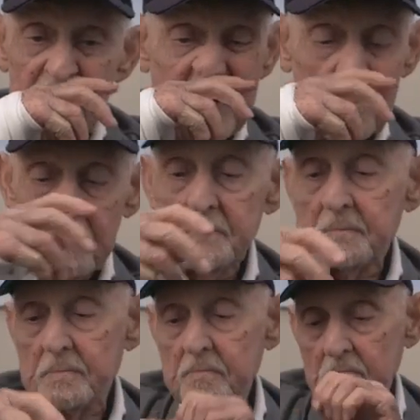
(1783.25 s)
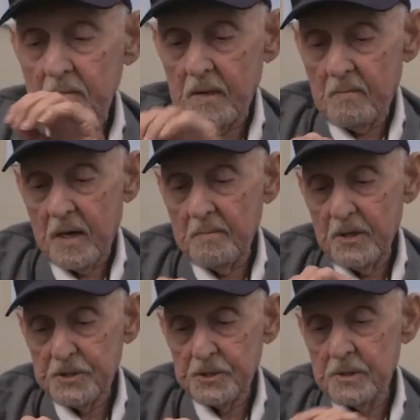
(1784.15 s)
Now, my
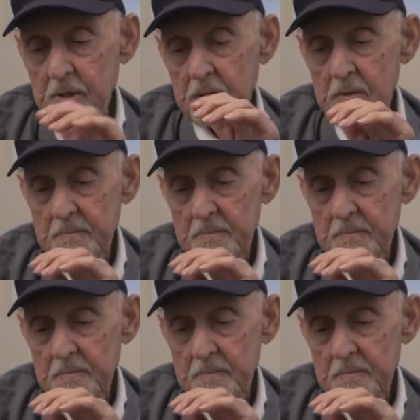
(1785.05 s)
mission